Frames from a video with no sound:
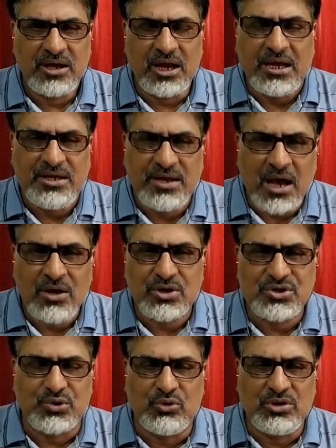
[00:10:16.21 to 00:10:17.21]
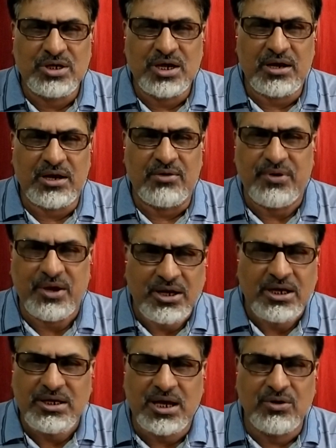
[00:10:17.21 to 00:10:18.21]
a young soldier, a
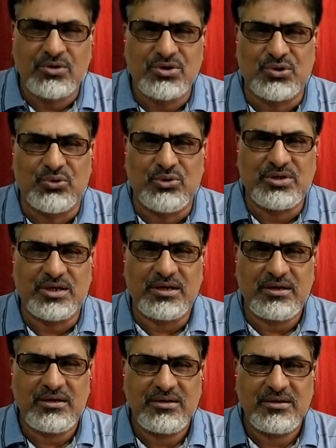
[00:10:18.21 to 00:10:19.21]
very young soldier,